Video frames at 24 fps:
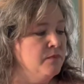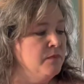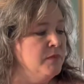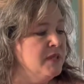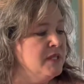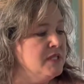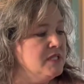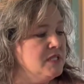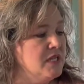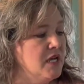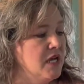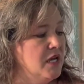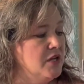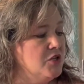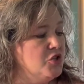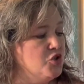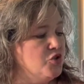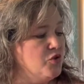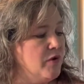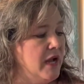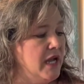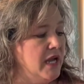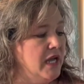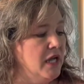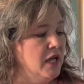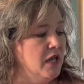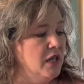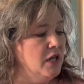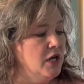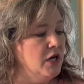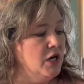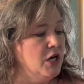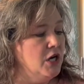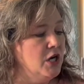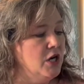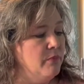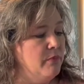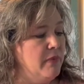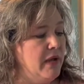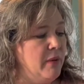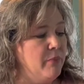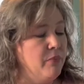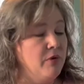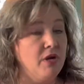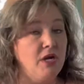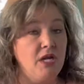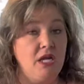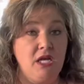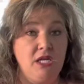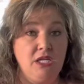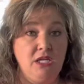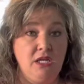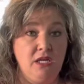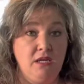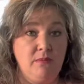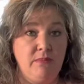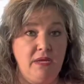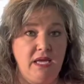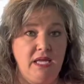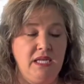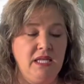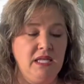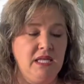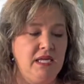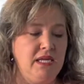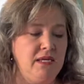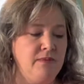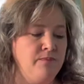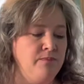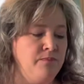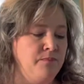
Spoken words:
It's a tricolor pepper and onion medley,